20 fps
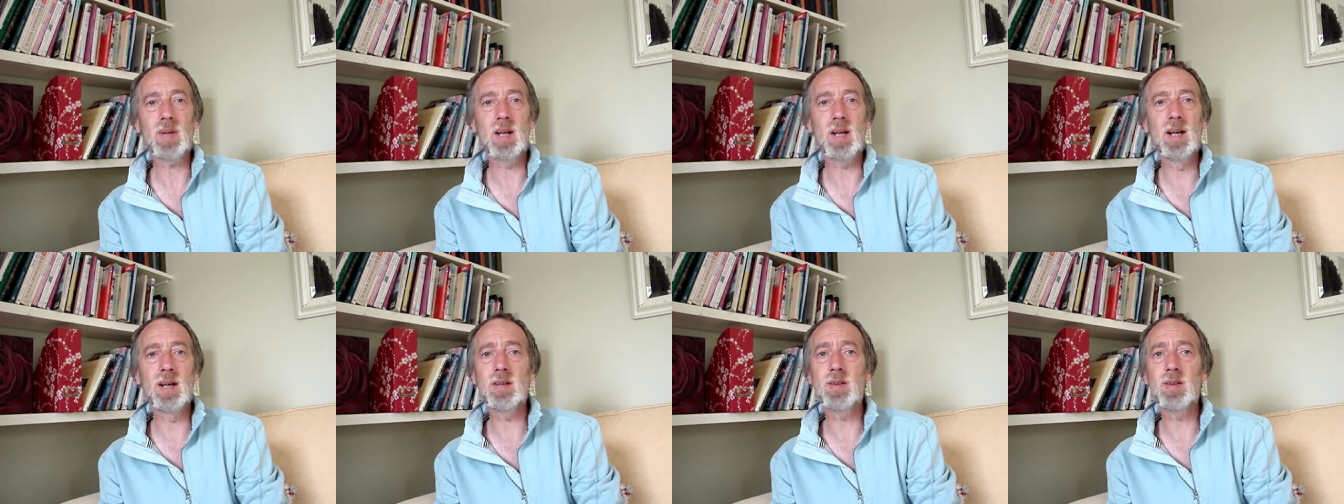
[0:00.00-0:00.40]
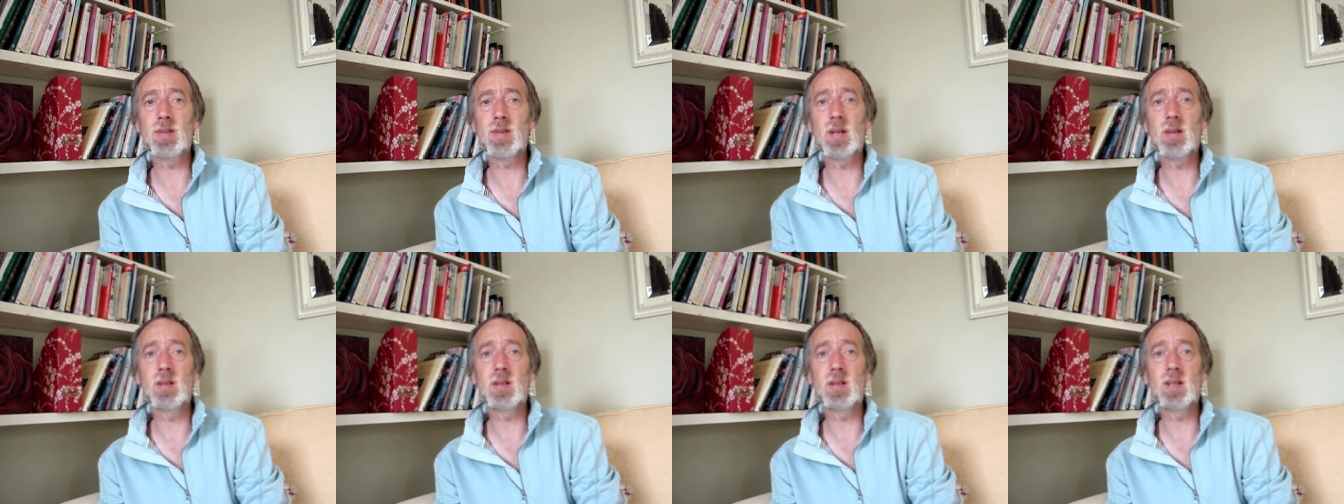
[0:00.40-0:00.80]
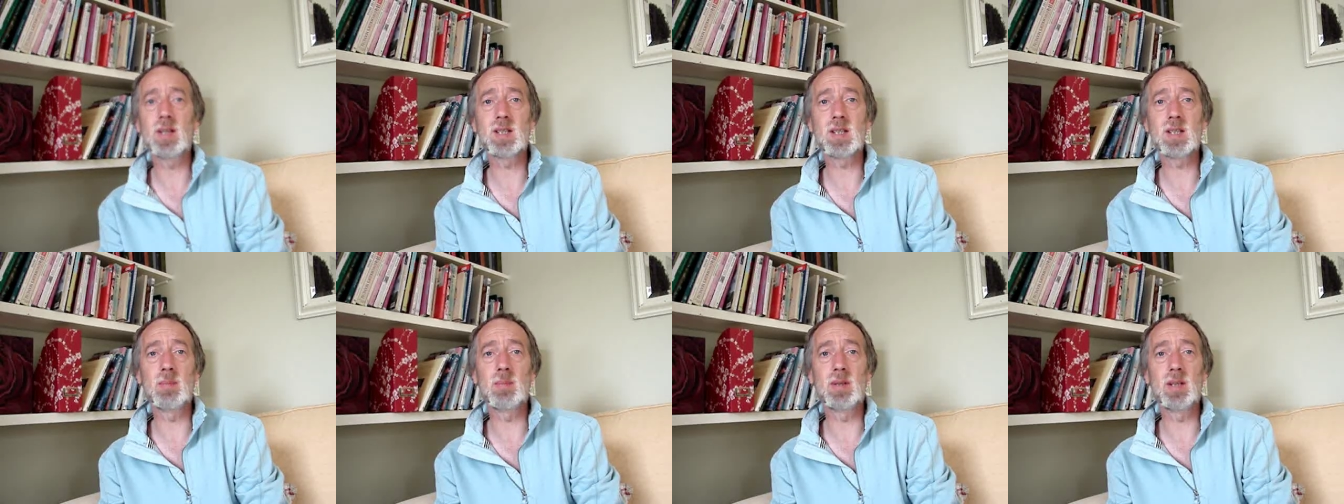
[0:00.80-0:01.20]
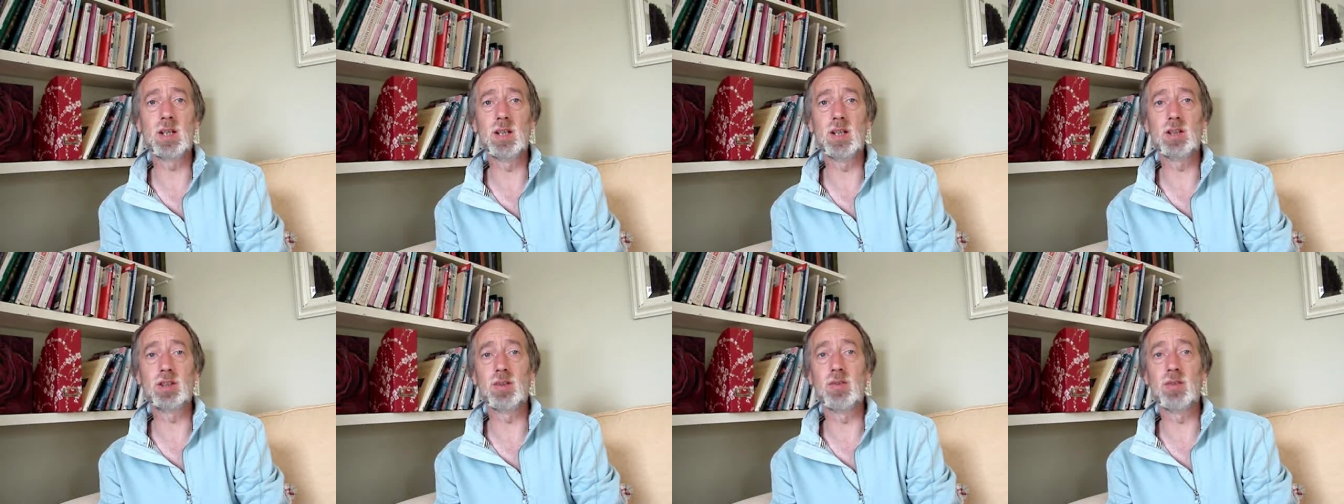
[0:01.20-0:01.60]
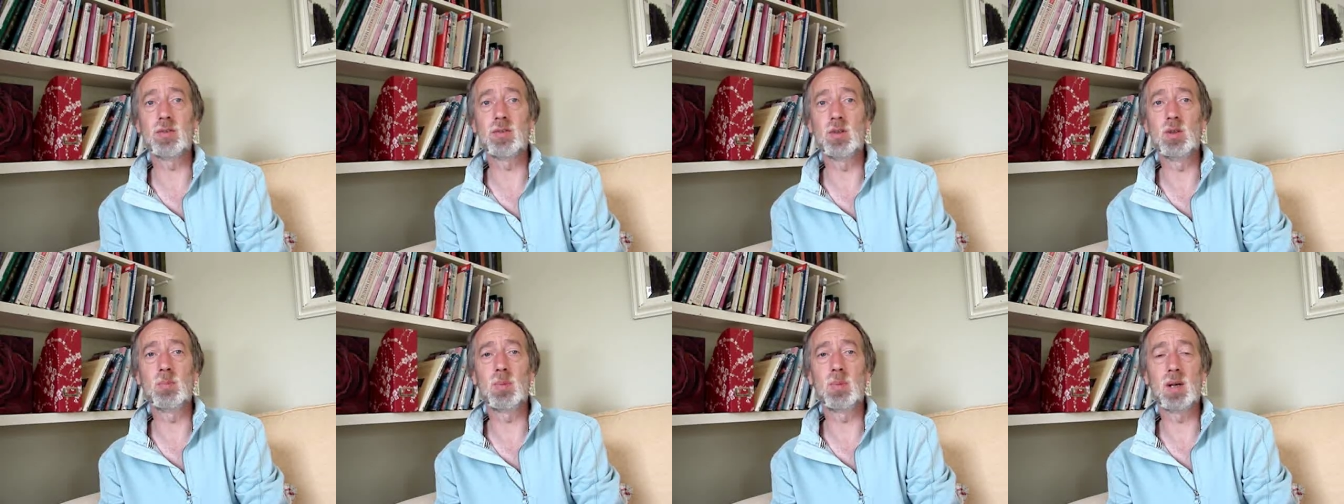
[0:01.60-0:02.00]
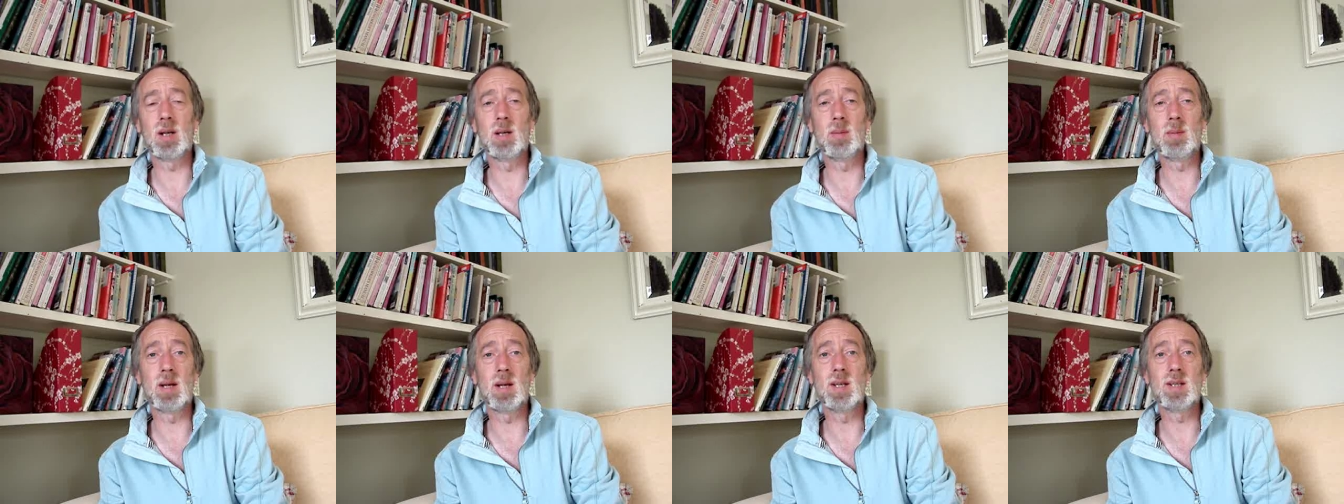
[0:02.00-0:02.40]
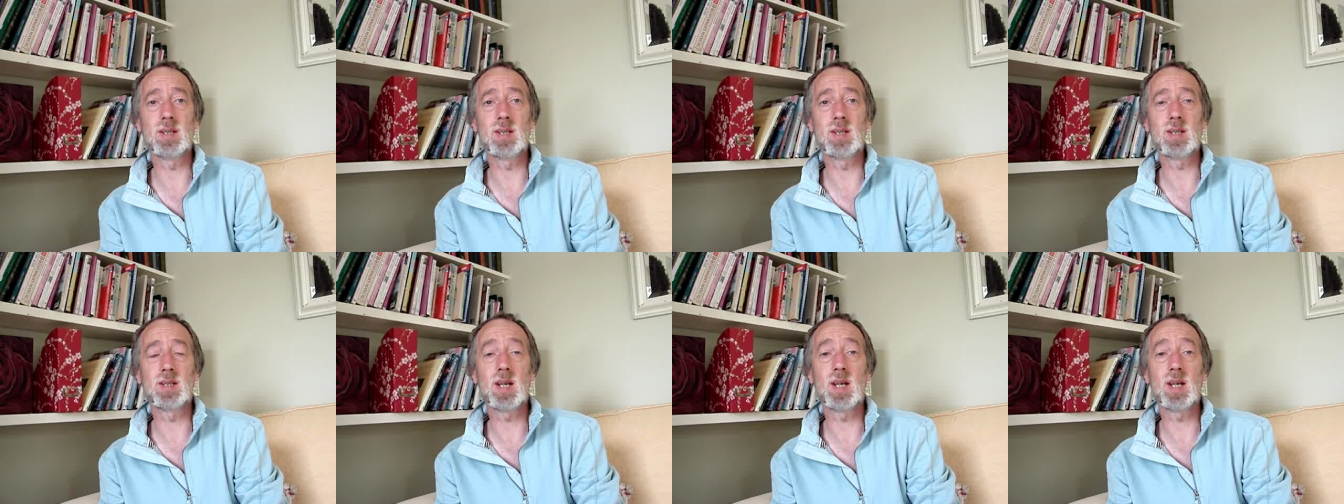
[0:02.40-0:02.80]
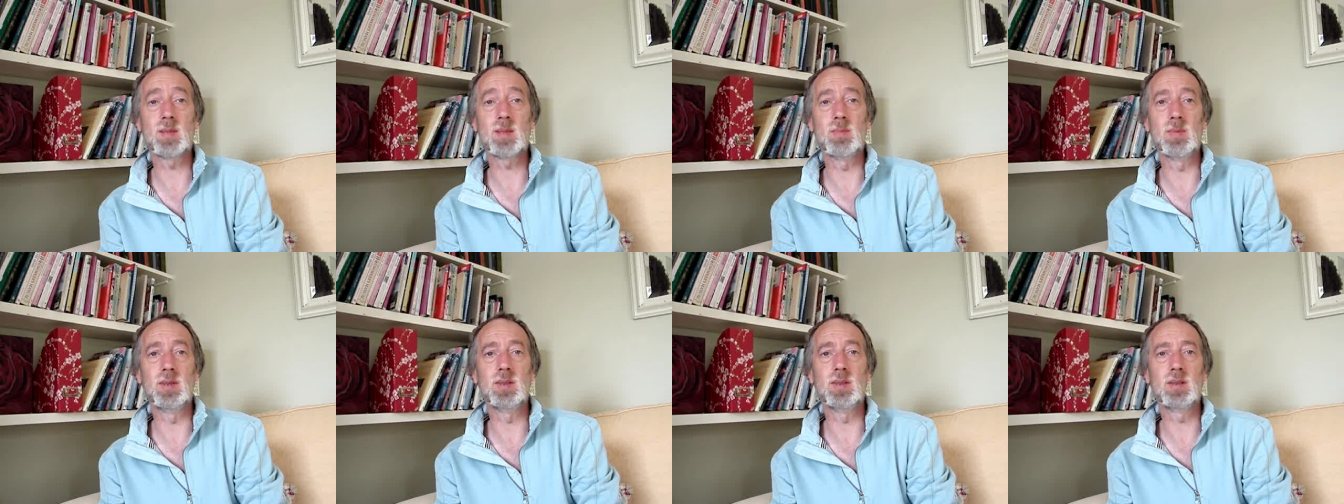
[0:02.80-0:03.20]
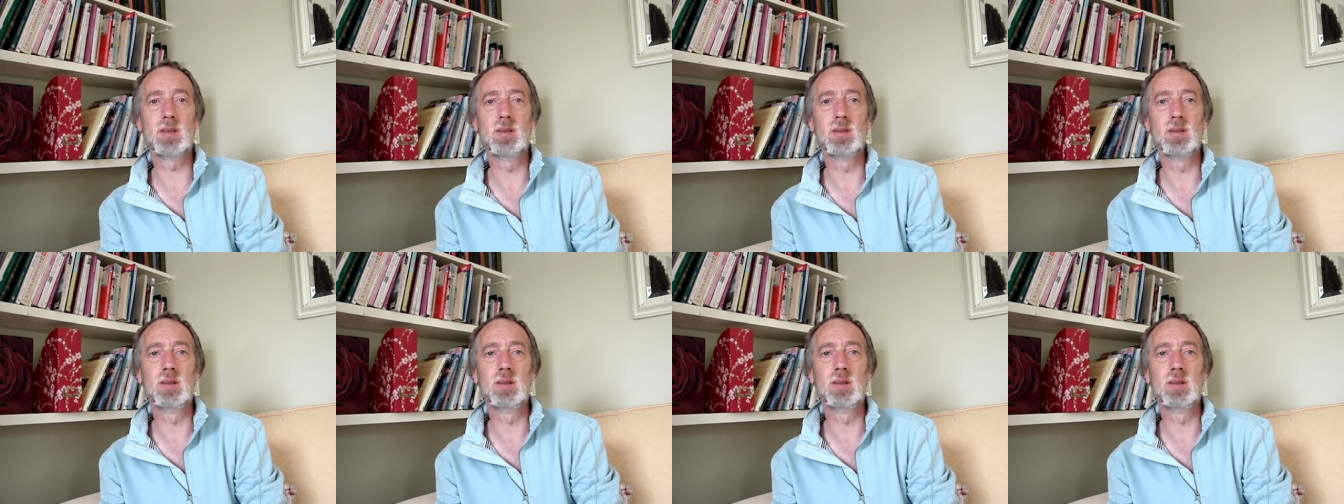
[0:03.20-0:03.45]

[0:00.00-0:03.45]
and a thorough examination through play-based assessment.